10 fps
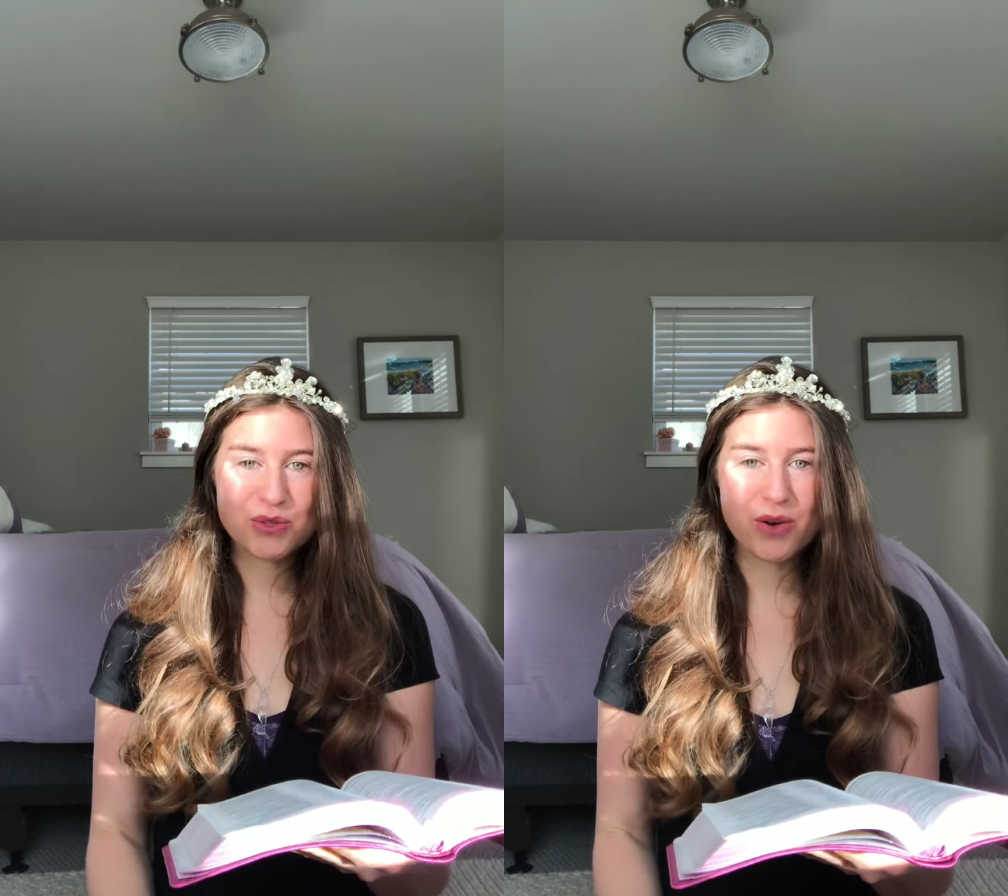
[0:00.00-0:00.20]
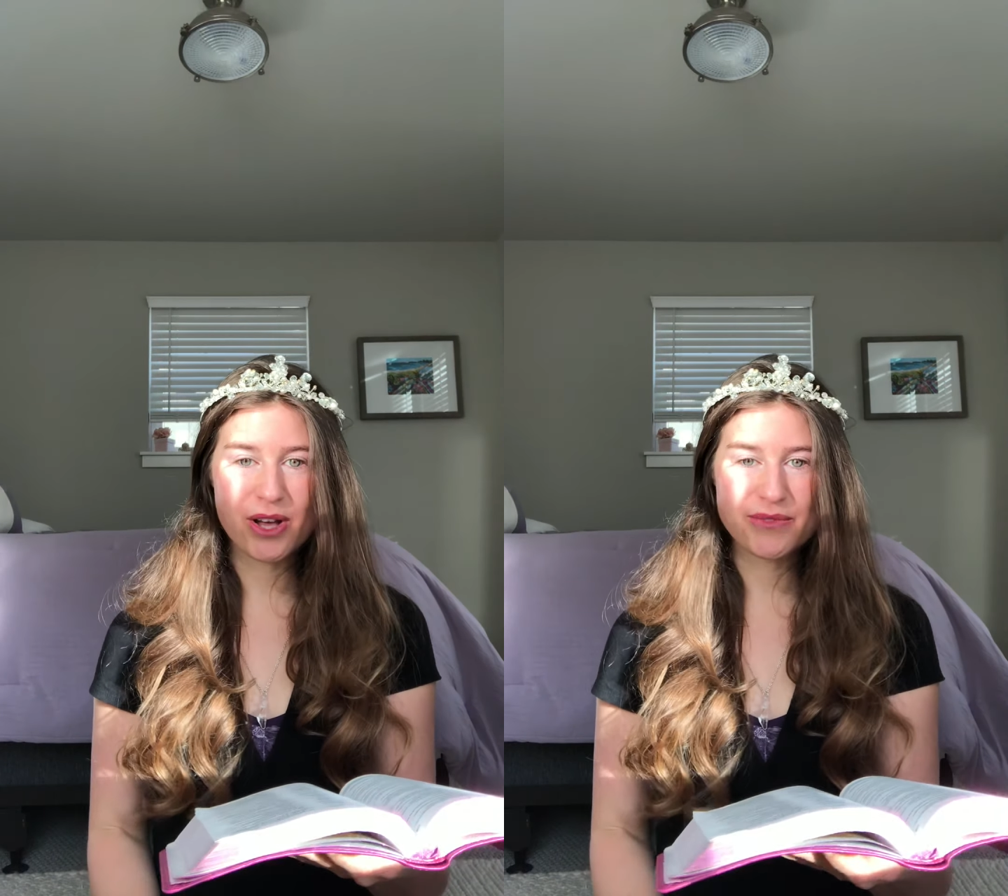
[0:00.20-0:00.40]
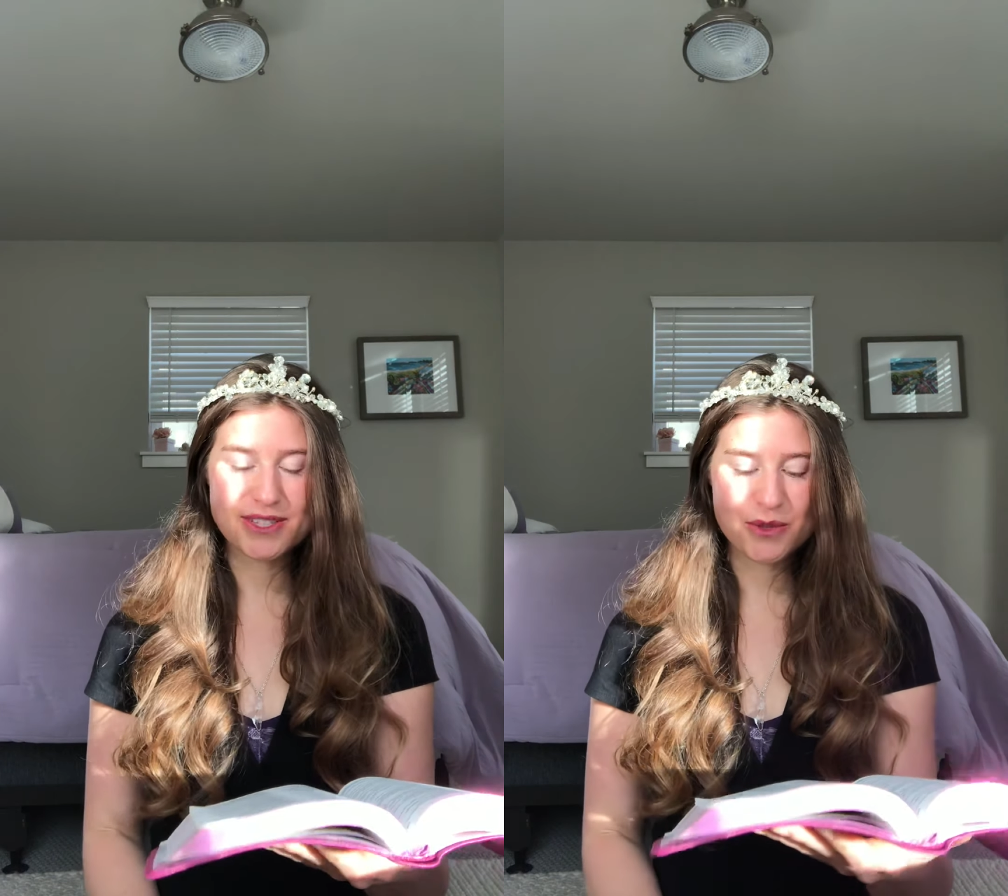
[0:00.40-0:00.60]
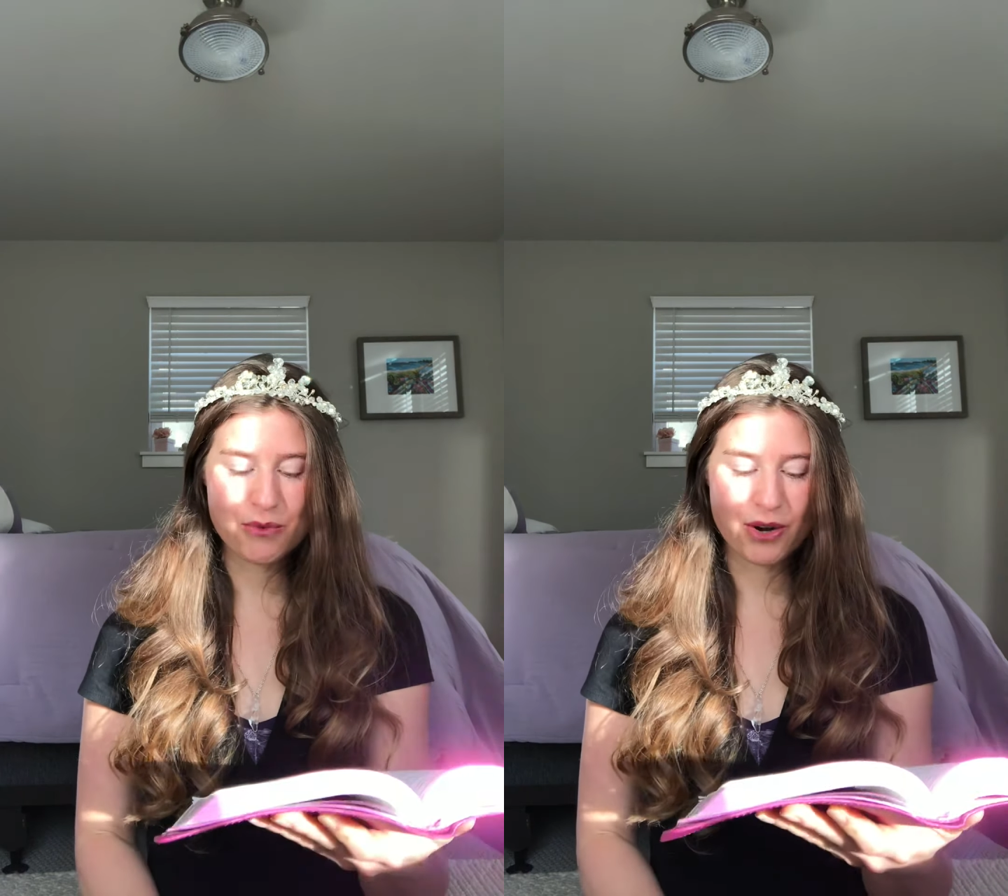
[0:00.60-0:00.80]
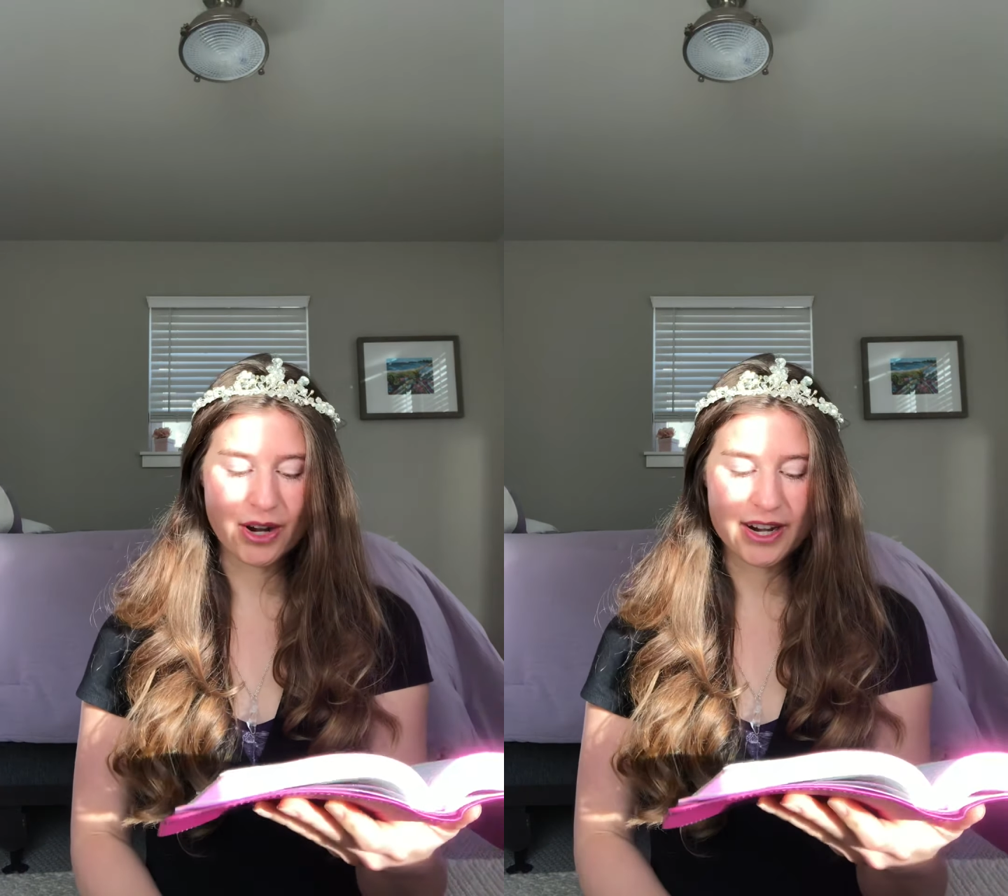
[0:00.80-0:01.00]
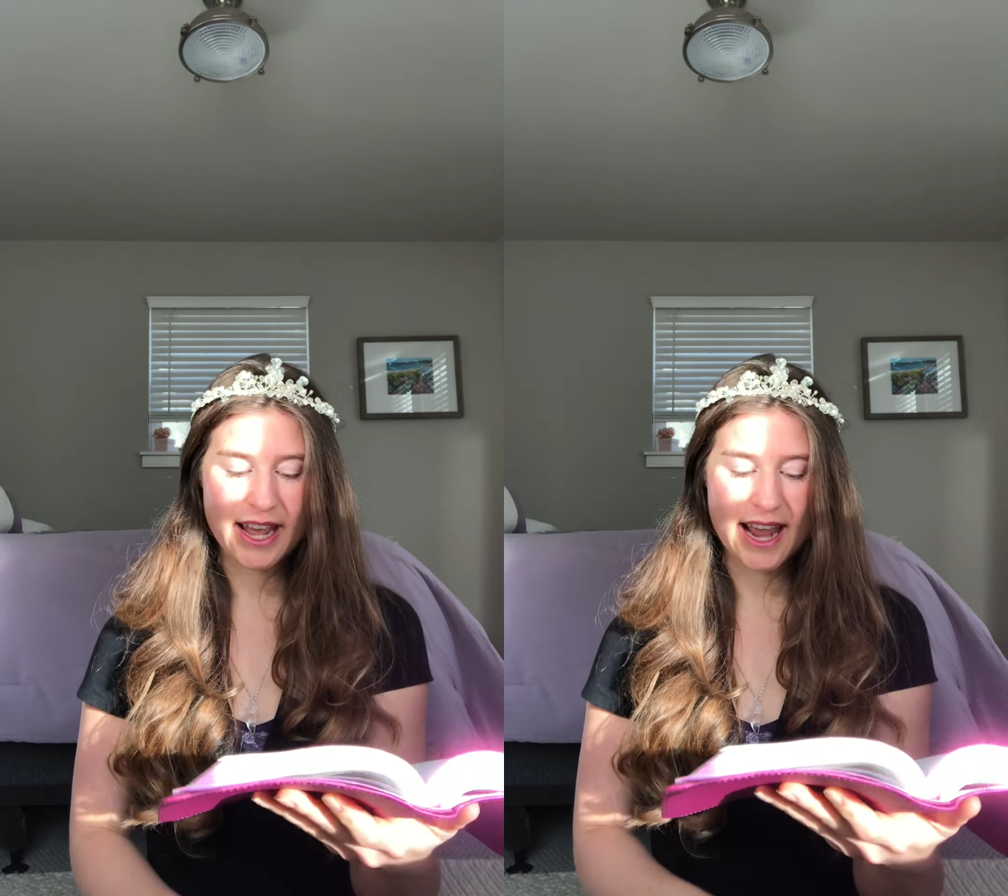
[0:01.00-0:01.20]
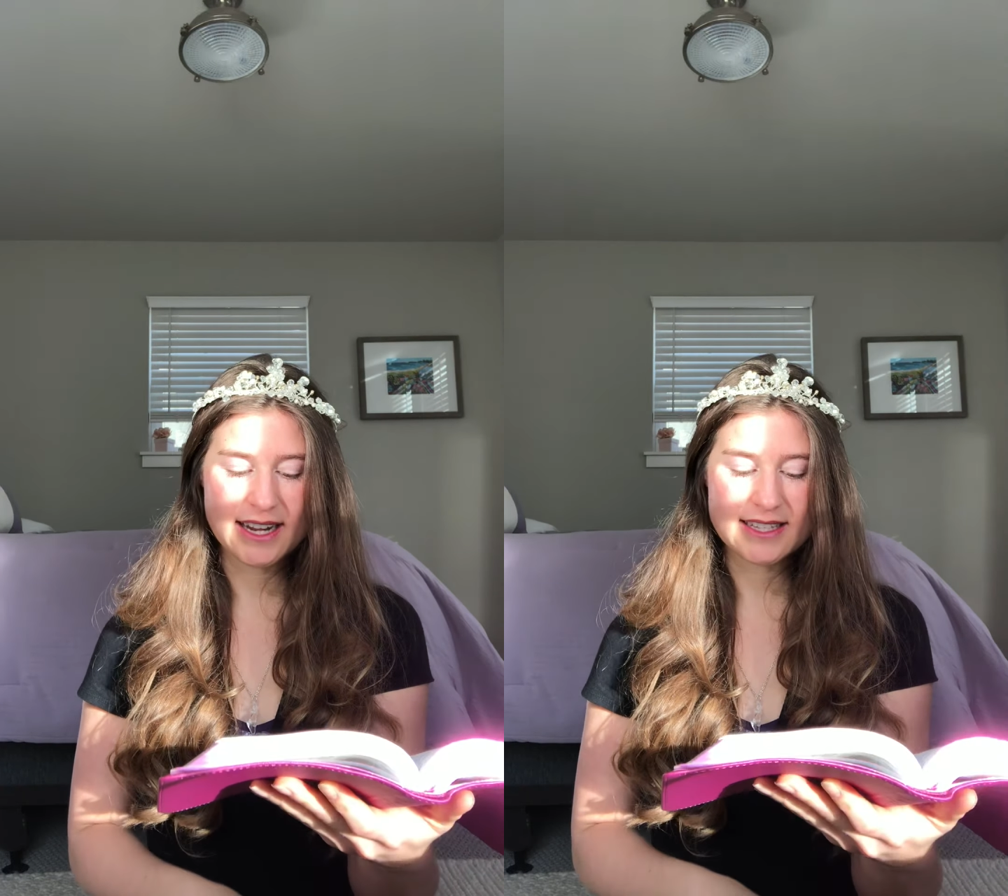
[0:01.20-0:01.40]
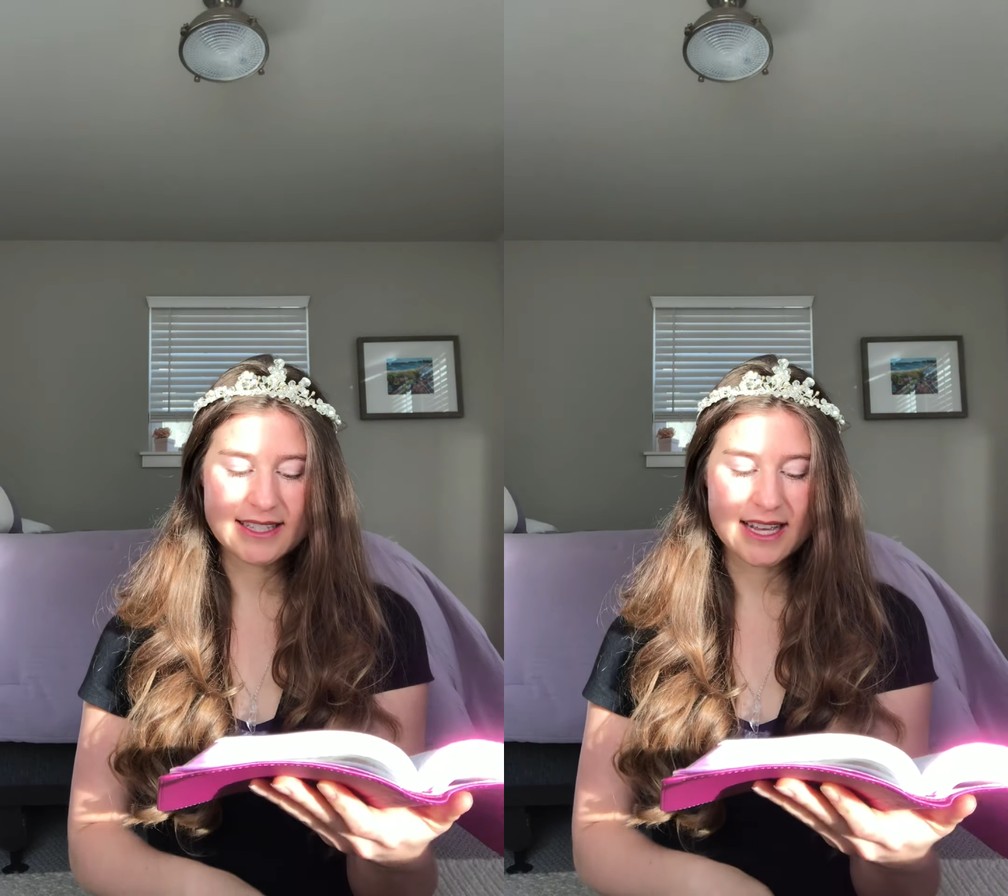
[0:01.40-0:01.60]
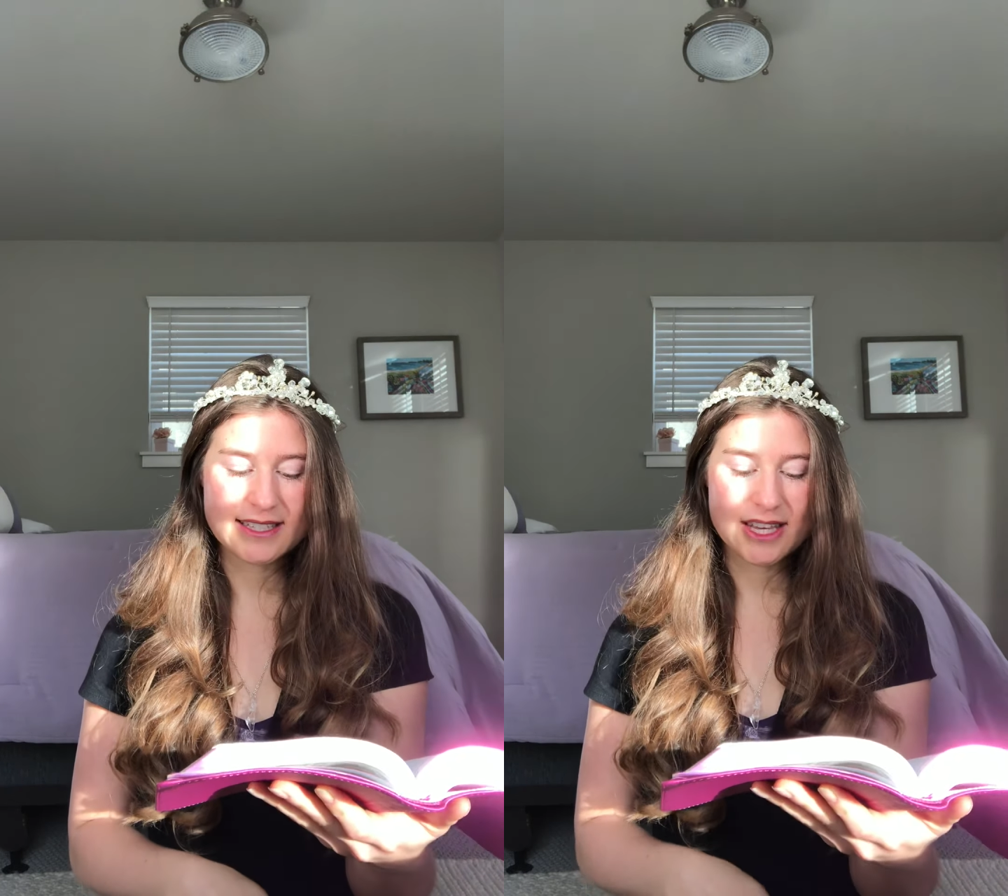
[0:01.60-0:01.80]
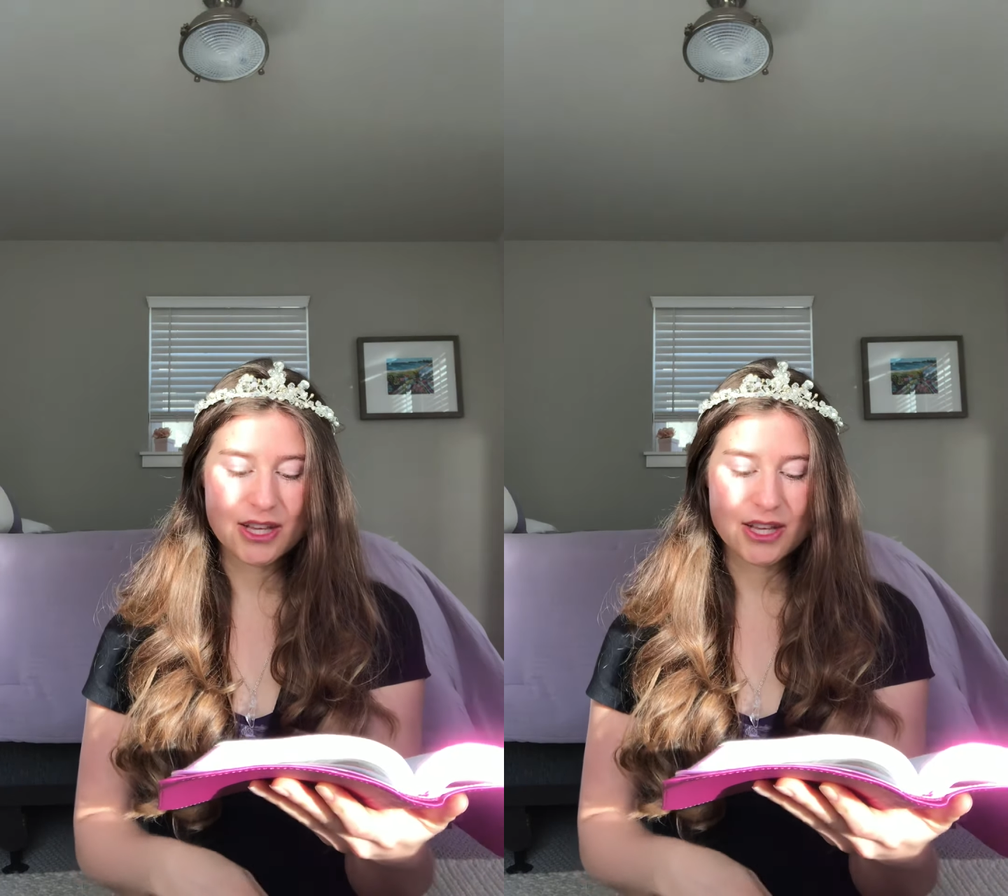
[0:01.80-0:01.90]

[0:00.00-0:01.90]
12 is the word, and it says